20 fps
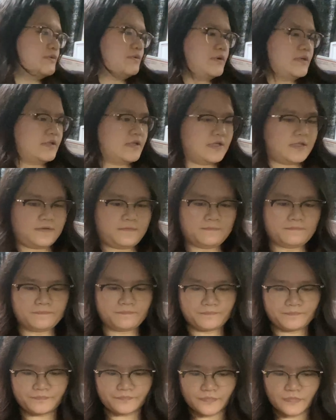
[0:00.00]
one then.
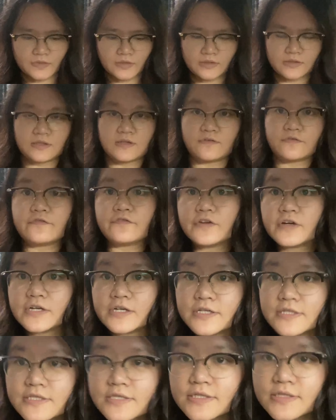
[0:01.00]
The
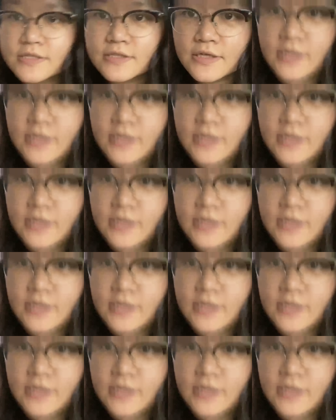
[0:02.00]
first